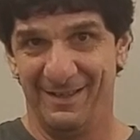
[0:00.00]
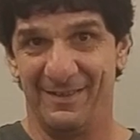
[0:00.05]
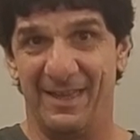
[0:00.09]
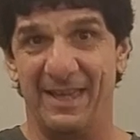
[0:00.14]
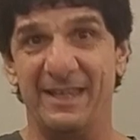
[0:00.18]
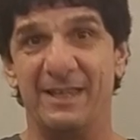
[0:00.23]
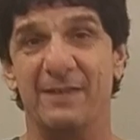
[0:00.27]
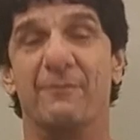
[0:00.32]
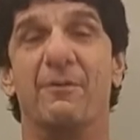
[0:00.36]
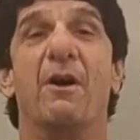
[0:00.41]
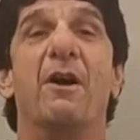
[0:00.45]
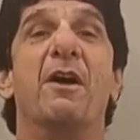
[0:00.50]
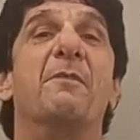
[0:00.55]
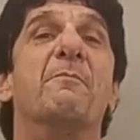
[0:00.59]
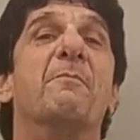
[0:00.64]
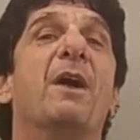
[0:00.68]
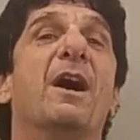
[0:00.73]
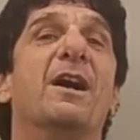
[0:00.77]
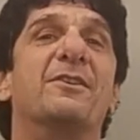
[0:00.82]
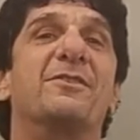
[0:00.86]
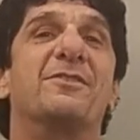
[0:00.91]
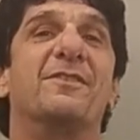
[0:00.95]
Thank you very
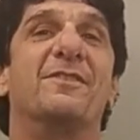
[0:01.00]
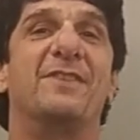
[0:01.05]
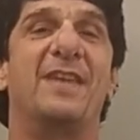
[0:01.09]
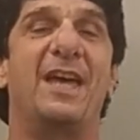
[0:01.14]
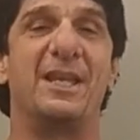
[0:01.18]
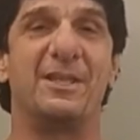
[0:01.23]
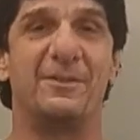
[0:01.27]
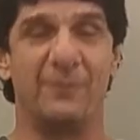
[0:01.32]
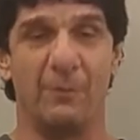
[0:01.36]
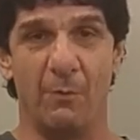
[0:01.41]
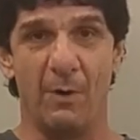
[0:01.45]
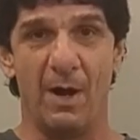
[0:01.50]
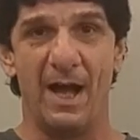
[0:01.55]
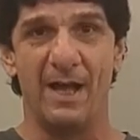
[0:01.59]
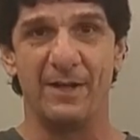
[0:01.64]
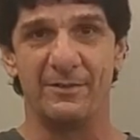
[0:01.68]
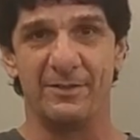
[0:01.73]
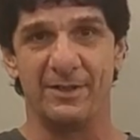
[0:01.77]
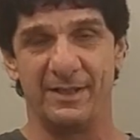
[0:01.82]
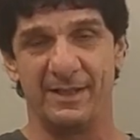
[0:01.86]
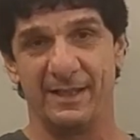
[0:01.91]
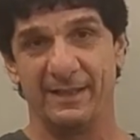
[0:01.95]
much, and thanks for
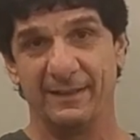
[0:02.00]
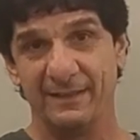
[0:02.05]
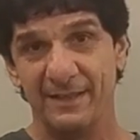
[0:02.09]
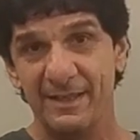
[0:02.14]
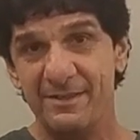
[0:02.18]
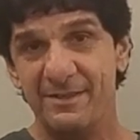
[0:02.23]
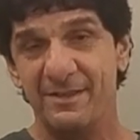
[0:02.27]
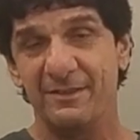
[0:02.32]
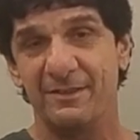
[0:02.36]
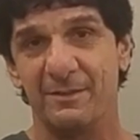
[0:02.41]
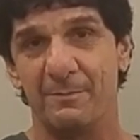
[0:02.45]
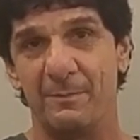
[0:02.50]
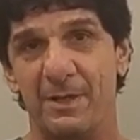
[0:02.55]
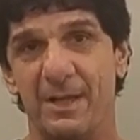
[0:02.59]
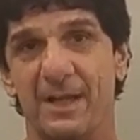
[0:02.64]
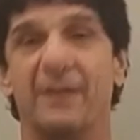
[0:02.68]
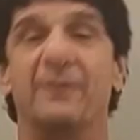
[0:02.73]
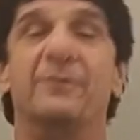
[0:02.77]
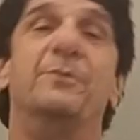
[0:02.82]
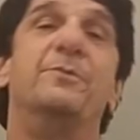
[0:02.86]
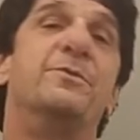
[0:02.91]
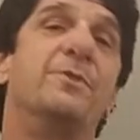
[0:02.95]
watching. And listen to
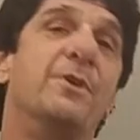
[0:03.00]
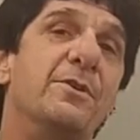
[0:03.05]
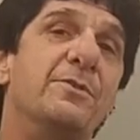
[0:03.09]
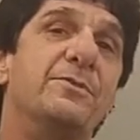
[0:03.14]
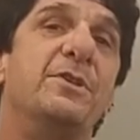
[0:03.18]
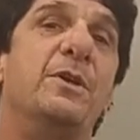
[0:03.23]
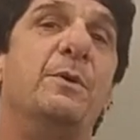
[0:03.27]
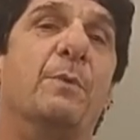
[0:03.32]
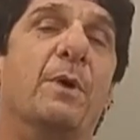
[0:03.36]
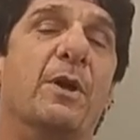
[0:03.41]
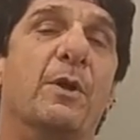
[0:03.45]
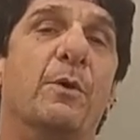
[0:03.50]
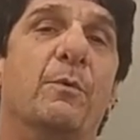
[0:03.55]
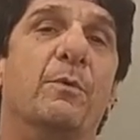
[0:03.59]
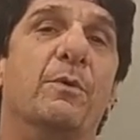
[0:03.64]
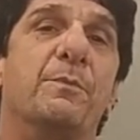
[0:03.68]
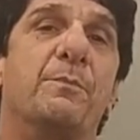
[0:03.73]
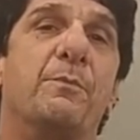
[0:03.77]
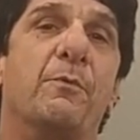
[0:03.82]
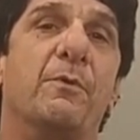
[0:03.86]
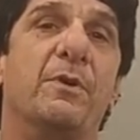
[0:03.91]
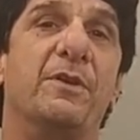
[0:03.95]
me on New Jersey
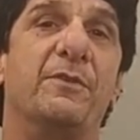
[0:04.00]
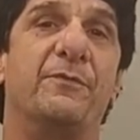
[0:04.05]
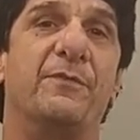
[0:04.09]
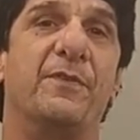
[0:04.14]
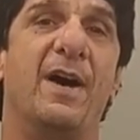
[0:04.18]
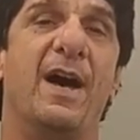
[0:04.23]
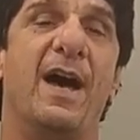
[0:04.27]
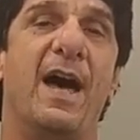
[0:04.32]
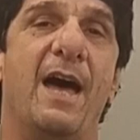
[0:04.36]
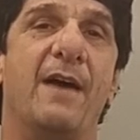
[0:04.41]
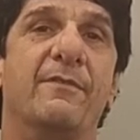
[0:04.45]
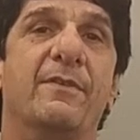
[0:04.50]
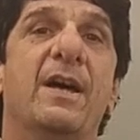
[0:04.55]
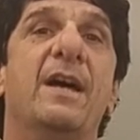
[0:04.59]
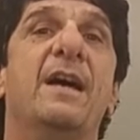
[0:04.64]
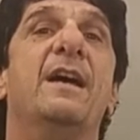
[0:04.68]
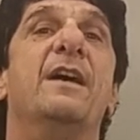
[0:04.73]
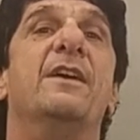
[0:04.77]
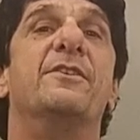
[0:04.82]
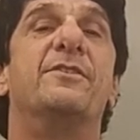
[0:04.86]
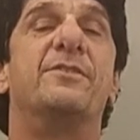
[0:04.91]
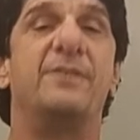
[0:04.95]
101.5,
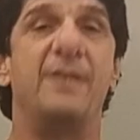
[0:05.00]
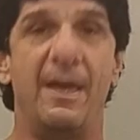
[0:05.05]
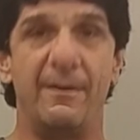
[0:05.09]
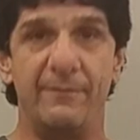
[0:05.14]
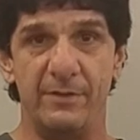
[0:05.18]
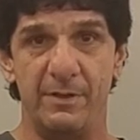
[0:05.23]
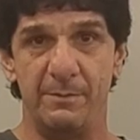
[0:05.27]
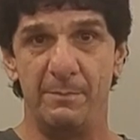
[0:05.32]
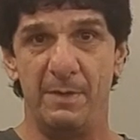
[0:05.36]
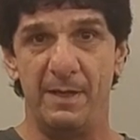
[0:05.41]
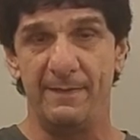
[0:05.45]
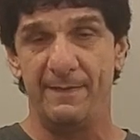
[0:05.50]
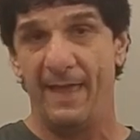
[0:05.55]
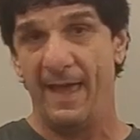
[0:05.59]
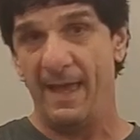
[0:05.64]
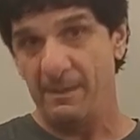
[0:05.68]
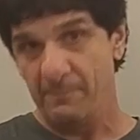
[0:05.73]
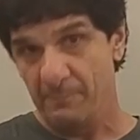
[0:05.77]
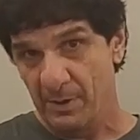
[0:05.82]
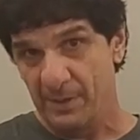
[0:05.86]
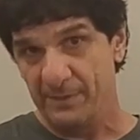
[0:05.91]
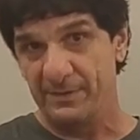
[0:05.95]
7 to
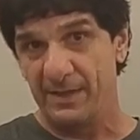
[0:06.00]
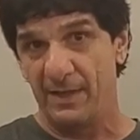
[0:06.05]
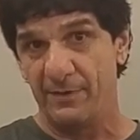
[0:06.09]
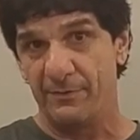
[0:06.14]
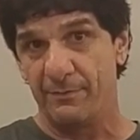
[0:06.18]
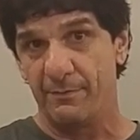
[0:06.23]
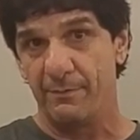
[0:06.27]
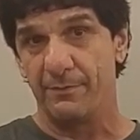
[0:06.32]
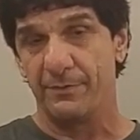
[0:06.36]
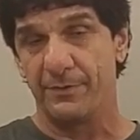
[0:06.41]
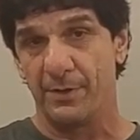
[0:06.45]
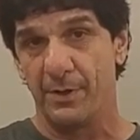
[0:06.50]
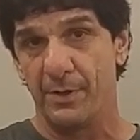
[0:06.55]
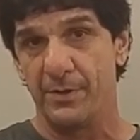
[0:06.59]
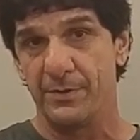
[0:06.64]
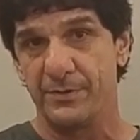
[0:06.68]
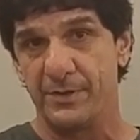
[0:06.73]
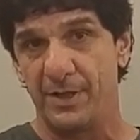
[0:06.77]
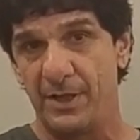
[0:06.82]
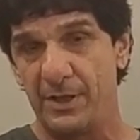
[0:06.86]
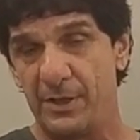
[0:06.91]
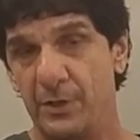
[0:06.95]
midnight, Monday through
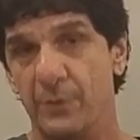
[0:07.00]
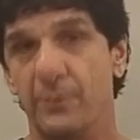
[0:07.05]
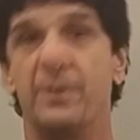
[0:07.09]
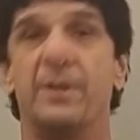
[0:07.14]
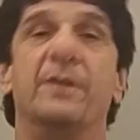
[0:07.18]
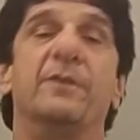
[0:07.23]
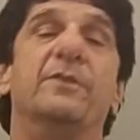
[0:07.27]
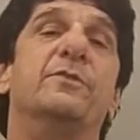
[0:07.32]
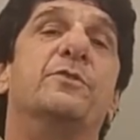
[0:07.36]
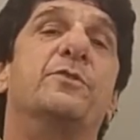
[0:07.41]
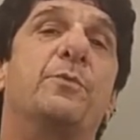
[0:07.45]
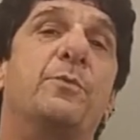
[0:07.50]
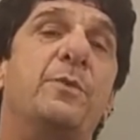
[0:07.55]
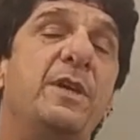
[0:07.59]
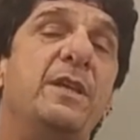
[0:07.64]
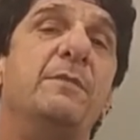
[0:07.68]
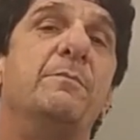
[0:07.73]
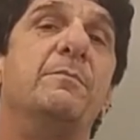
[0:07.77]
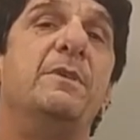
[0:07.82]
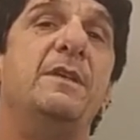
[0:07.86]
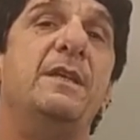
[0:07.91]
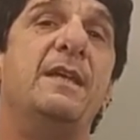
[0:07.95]
Thursday. You can
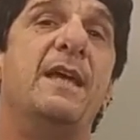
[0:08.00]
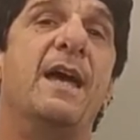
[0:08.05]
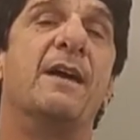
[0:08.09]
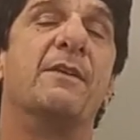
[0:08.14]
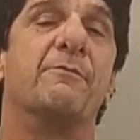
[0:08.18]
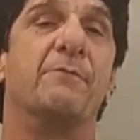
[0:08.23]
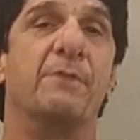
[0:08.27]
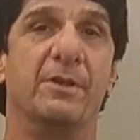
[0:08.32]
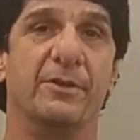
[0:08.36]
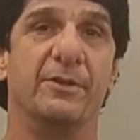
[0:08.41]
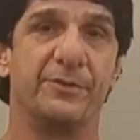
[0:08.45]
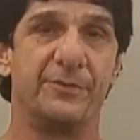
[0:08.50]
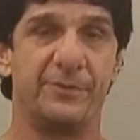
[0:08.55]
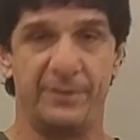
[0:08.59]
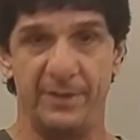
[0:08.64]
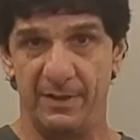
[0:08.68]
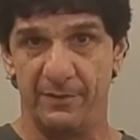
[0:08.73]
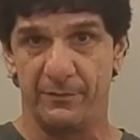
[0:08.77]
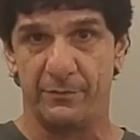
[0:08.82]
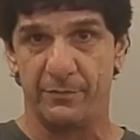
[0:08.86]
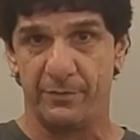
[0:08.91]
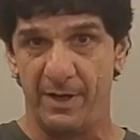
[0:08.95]
tweet me at Real
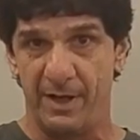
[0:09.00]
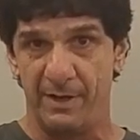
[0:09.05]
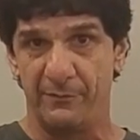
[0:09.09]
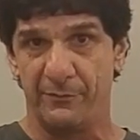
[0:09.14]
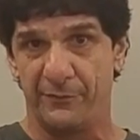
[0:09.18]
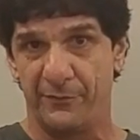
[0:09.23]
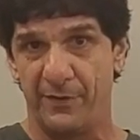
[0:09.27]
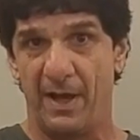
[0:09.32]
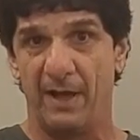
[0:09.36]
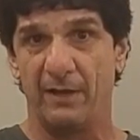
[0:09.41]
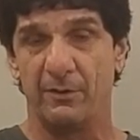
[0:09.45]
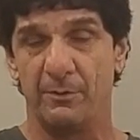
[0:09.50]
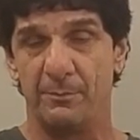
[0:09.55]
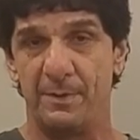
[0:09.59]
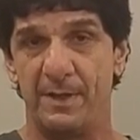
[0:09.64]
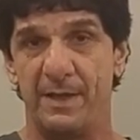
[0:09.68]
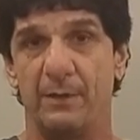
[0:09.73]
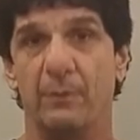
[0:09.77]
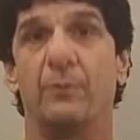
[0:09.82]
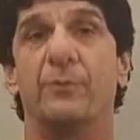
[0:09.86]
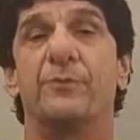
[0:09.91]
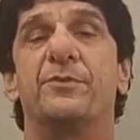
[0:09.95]
Steve Trev, follow
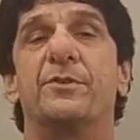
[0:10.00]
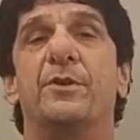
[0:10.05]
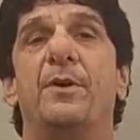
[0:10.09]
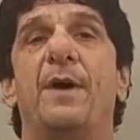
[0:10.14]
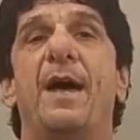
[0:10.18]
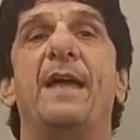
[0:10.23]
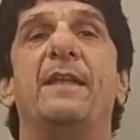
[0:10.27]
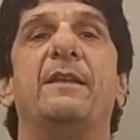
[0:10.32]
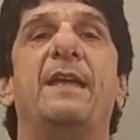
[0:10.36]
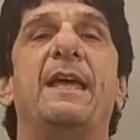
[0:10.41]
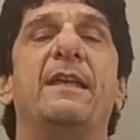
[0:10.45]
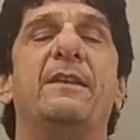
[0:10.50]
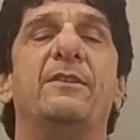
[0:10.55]
me, also at